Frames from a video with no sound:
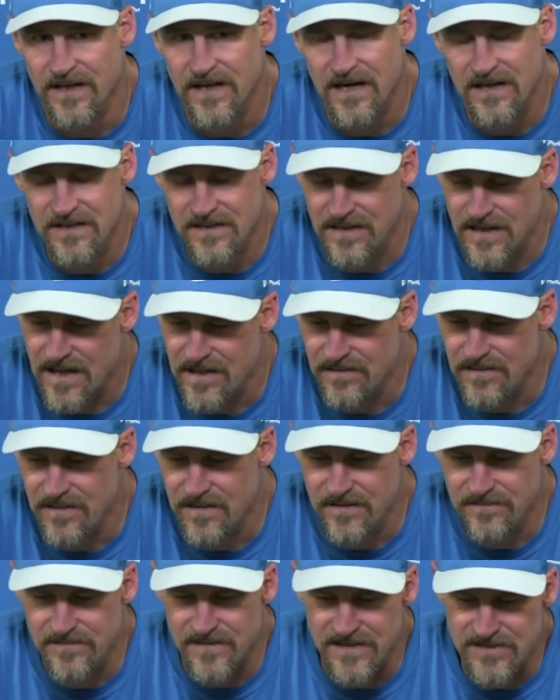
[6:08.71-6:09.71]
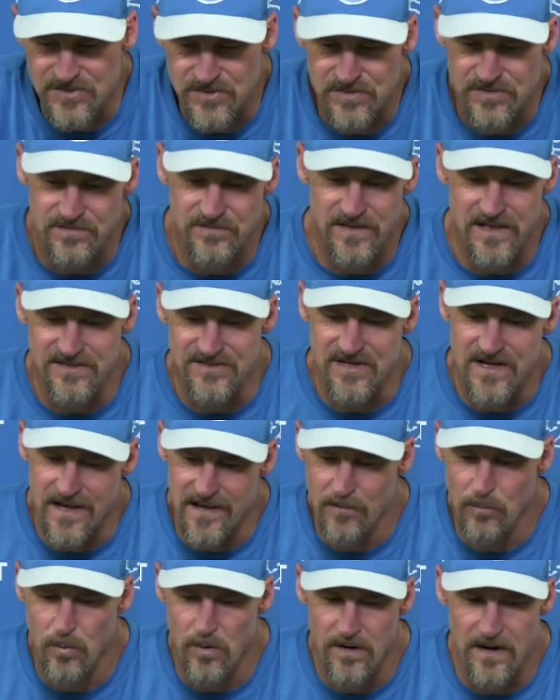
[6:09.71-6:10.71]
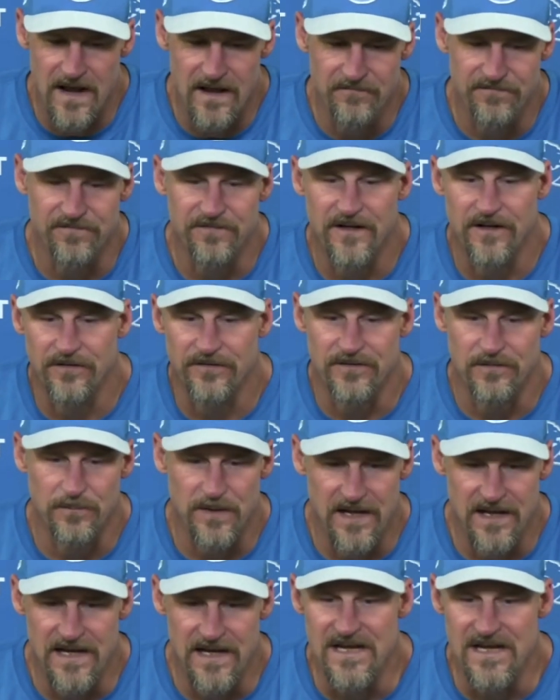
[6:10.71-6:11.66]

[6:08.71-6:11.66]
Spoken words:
And that's kind of what I felt about.